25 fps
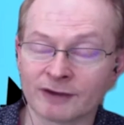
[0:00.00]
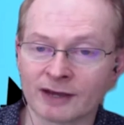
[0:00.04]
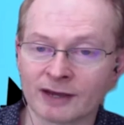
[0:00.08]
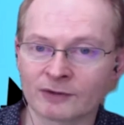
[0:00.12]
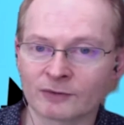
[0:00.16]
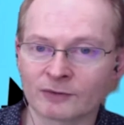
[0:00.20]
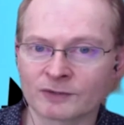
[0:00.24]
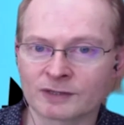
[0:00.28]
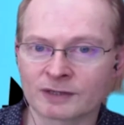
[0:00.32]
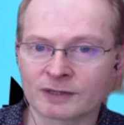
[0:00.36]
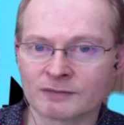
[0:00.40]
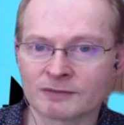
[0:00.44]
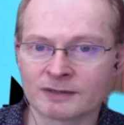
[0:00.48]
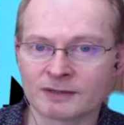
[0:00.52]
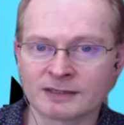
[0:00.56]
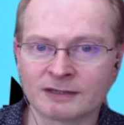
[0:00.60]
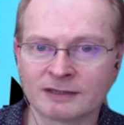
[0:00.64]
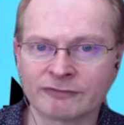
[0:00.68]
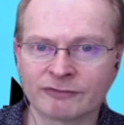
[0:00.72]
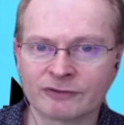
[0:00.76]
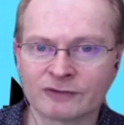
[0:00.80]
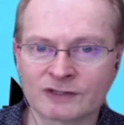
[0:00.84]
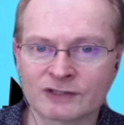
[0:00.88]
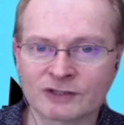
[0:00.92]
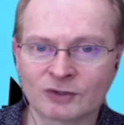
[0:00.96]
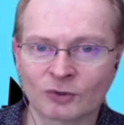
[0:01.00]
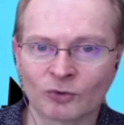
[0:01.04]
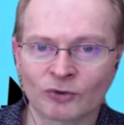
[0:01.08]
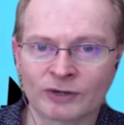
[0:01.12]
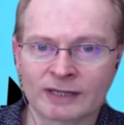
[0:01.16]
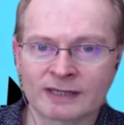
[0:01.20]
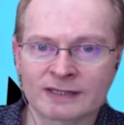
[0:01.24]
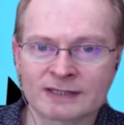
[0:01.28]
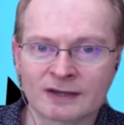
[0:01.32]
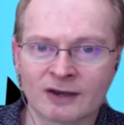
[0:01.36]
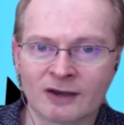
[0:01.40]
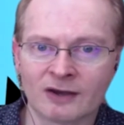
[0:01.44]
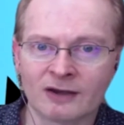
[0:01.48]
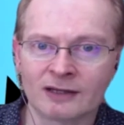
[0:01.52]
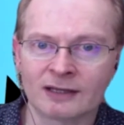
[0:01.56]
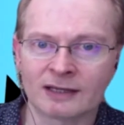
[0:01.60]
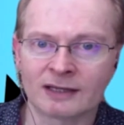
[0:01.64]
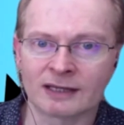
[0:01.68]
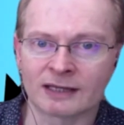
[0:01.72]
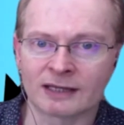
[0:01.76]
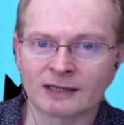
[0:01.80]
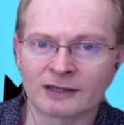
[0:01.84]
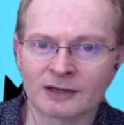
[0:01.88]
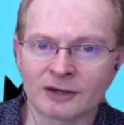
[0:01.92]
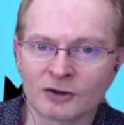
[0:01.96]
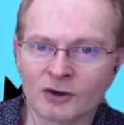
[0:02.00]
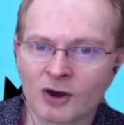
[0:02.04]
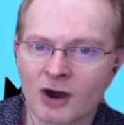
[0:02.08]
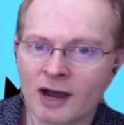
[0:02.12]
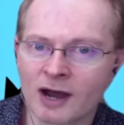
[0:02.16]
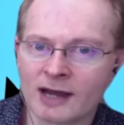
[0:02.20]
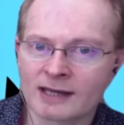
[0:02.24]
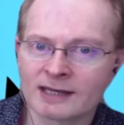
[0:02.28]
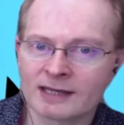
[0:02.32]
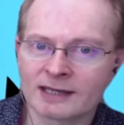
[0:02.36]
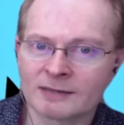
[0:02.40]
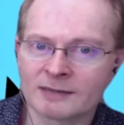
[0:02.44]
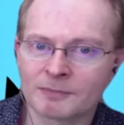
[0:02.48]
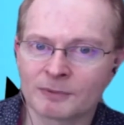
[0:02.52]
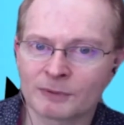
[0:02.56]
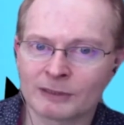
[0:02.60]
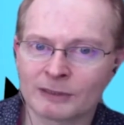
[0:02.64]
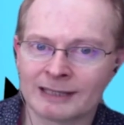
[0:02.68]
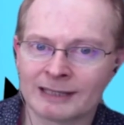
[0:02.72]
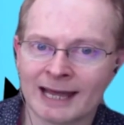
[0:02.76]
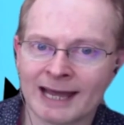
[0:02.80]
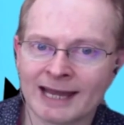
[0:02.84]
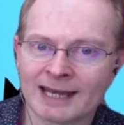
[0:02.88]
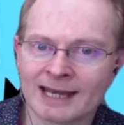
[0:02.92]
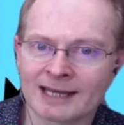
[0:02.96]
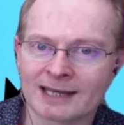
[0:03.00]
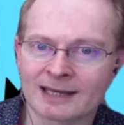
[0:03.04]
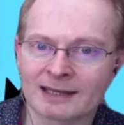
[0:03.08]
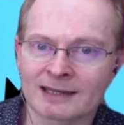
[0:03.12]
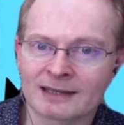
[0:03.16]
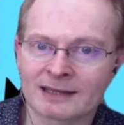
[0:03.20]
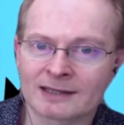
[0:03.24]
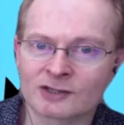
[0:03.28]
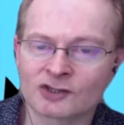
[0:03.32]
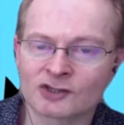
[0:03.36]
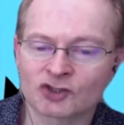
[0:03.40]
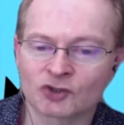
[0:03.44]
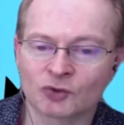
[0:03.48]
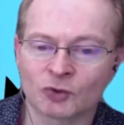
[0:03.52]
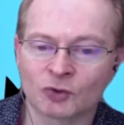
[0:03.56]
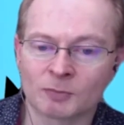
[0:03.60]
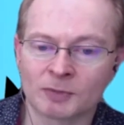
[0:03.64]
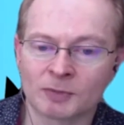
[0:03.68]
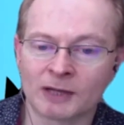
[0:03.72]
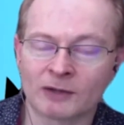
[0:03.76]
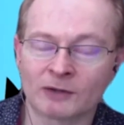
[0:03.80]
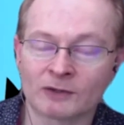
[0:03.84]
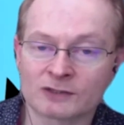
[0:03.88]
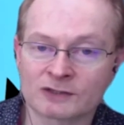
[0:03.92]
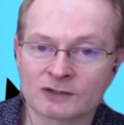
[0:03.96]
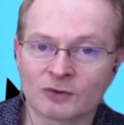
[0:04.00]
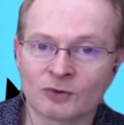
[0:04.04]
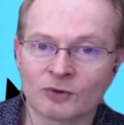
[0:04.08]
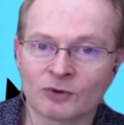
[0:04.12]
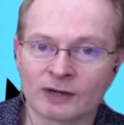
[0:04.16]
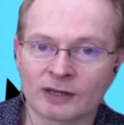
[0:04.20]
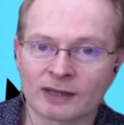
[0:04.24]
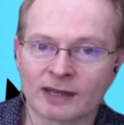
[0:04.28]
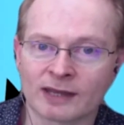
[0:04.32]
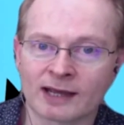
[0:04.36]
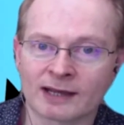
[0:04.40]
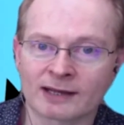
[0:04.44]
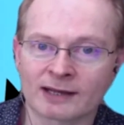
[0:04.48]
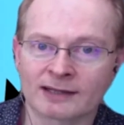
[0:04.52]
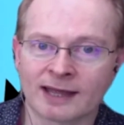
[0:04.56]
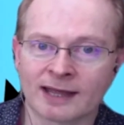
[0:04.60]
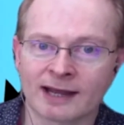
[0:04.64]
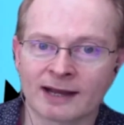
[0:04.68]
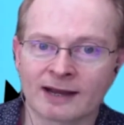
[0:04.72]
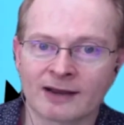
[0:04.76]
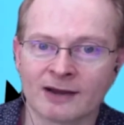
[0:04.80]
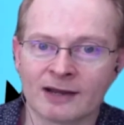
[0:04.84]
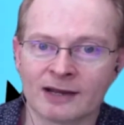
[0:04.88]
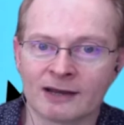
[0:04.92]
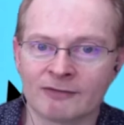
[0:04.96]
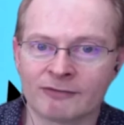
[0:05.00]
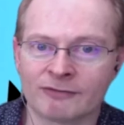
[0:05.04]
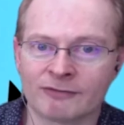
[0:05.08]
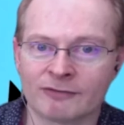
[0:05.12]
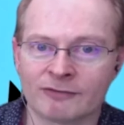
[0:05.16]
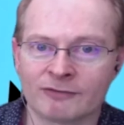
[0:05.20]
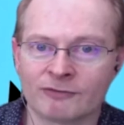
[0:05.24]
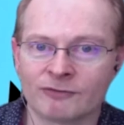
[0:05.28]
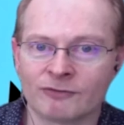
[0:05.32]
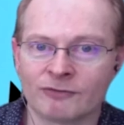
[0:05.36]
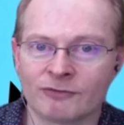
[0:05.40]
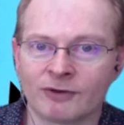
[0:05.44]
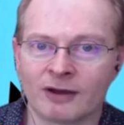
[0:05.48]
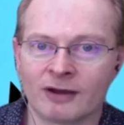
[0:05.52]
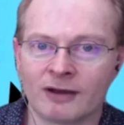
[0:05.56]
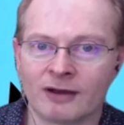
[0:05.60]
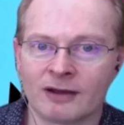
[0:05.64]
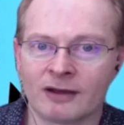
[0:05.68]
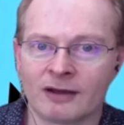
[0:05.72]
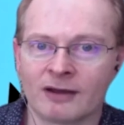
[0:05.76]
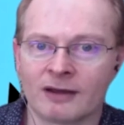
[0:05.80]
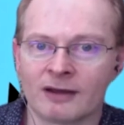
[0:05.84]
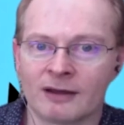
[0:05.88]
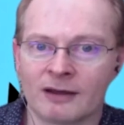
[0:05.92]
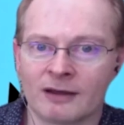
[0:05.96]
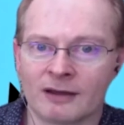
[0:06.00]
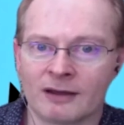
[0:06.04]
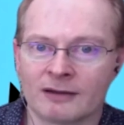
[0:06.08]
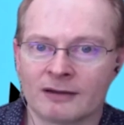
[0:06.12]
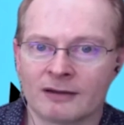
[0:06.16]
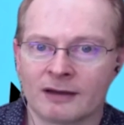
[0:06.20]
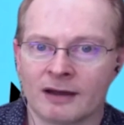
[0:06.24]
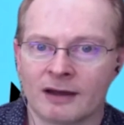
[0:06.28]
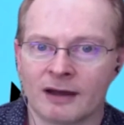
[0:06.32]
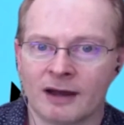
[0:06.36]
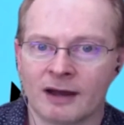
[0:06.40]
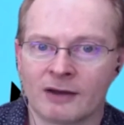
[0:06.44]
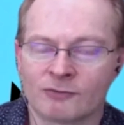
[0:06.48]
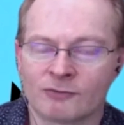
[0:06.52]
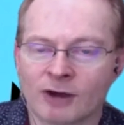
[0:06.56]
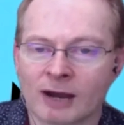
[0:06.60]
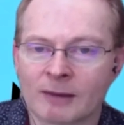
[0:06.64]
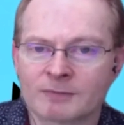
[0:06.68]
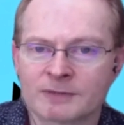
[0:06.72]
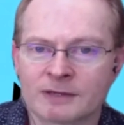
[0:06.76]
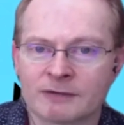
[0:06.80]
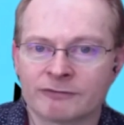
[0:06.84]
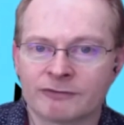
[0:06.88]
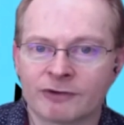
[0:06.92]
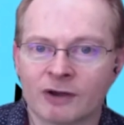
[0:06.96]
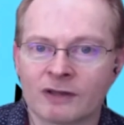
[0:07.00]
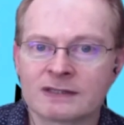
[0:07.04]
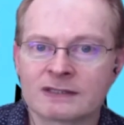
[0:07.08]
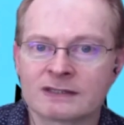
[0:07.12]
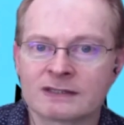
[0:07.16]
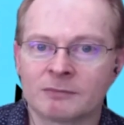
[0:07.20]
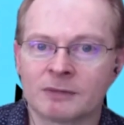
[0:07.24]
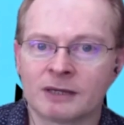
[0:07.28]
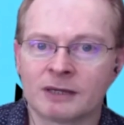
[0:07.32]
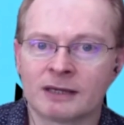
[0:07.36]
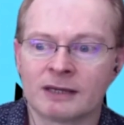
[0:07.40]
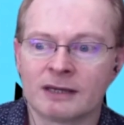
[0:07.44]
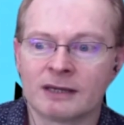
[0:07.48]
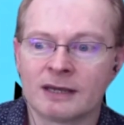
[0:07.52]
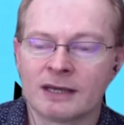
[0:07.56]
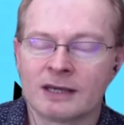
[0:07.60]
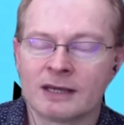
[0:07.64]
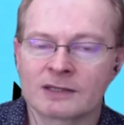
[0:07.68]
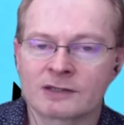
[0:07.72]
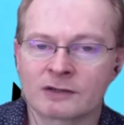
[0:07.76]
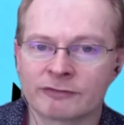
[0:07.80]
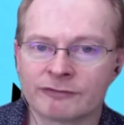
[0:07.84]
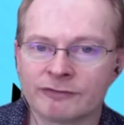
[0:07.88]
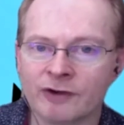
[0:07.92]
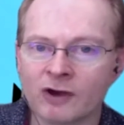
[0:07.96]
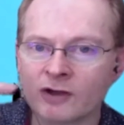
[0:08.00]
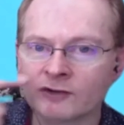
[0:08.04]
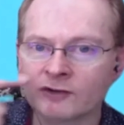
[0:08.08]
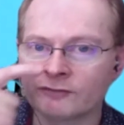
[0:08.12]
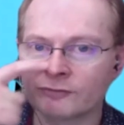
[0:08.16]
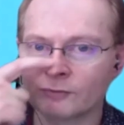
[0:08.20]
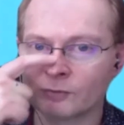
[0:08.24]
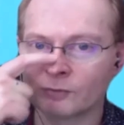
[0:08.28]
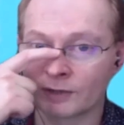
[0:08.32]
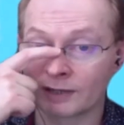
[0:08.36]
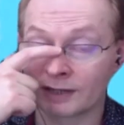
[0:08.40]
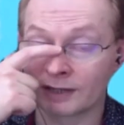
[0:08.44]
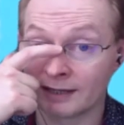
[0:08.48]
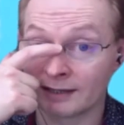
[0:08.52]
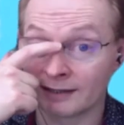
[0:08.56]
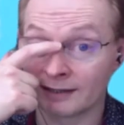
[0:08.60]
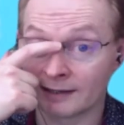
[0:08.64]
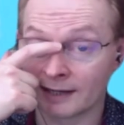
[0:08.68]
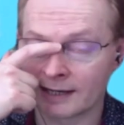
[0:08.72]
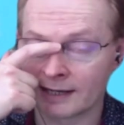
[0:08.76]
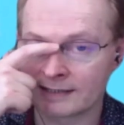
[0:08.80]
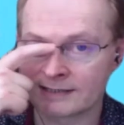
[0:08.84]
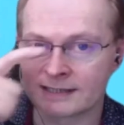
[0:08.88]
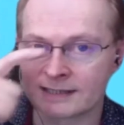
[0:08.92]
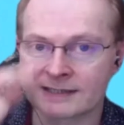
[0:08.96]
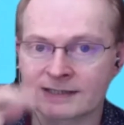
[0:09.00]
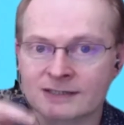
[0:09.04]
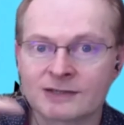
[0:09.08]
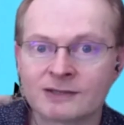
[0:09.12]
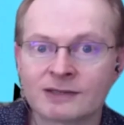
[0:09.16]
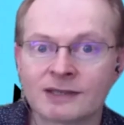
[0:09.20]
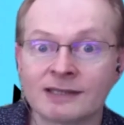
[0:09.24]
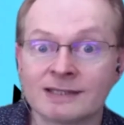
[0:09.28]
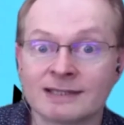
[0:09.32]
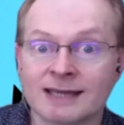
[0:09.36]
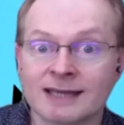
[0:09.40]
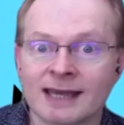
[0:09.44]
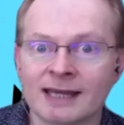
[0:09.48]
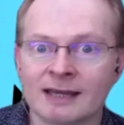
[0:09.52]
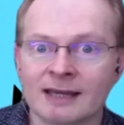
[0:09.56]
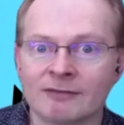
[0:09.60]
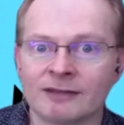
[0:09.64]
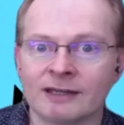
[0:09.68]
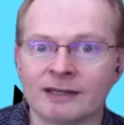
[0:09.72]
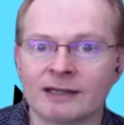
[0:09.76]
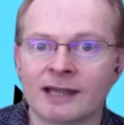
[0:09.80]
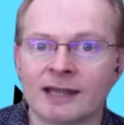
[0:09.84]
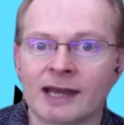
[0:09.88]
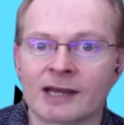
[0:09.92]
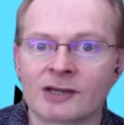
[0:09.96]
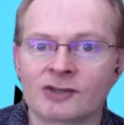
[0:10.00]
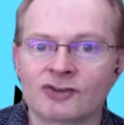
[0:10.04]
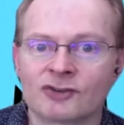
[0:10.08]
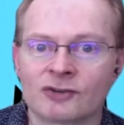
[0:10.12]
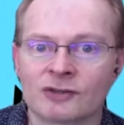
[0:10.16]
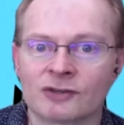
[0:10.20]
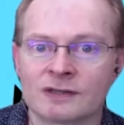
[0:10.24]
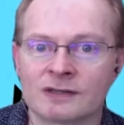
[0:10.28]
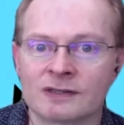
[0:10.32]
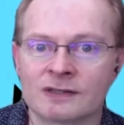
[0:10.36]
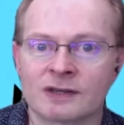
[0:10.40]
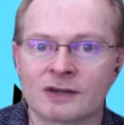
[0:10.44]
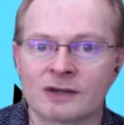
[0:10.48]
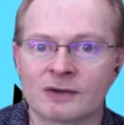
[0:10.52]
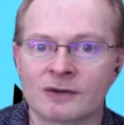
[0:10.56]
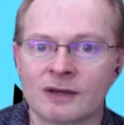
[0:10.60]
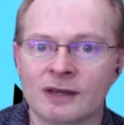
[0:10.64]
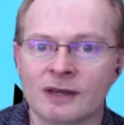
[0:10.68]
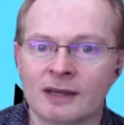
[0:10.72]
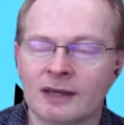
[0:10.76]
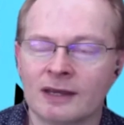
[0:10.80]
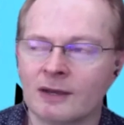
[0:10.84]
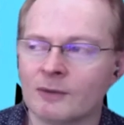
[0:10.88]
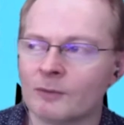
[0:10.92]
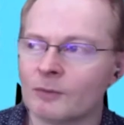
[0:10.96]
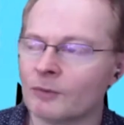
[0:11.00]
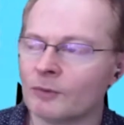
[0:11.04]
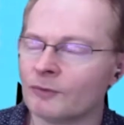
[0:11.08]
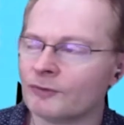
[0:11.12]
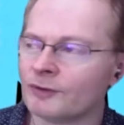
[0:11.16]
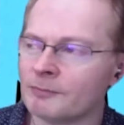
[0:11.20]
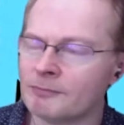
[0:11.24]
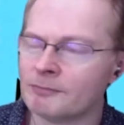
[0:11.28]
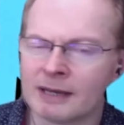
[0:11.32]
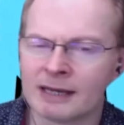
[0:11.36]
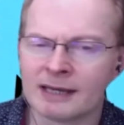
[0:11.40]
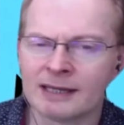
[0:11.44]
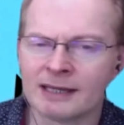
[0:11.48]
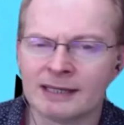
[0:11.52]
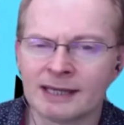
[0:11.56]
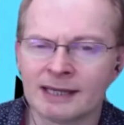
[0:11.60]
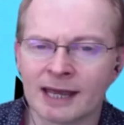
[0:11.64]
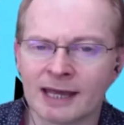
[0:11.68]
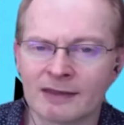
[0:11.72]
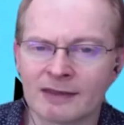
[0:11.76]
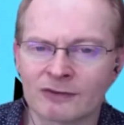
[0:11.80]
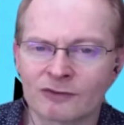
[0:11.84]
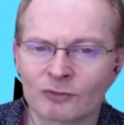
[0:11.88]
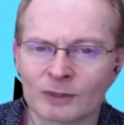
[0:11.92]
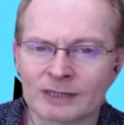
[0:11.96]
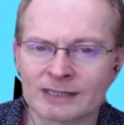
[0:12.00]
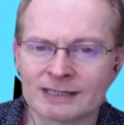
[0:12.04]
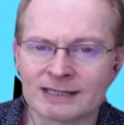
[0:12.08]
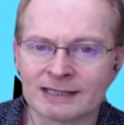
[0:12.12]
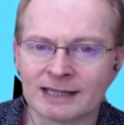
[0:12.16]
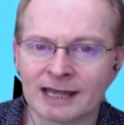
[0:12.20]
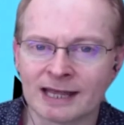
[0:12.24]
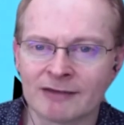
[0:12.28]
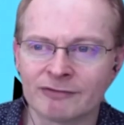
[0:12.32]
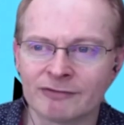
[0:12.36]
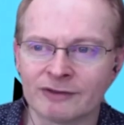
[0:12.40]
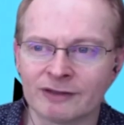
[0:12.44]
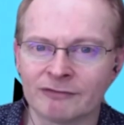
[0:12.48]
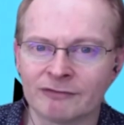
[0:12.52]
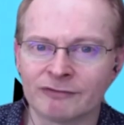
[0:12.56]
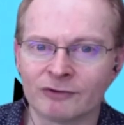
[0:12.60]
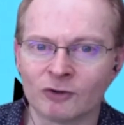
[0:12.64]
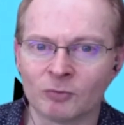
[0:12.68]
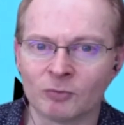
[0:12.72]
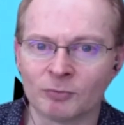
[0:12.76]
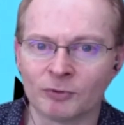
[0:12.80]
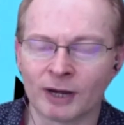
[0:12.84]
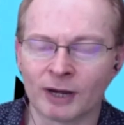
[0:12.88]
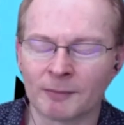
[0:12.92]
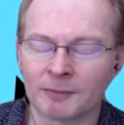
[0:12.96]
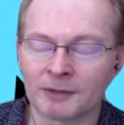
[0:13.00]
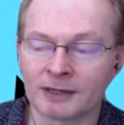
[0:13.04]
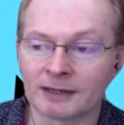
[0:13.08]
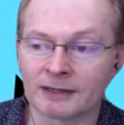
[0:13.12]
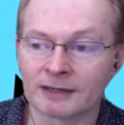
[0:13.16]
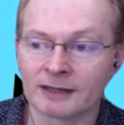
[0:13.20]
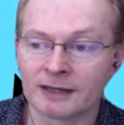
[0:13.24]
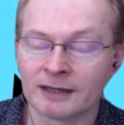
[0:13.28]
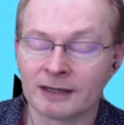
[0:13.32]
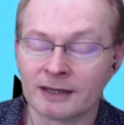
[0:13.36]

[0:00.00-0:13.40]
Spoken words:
it was a different story entirely. I didn't plan the Stuart Bell story. That kind of unwrapped in front of me. So fast forward a year later to the day of the election. So was it May the 8th, 2011, the film premiered.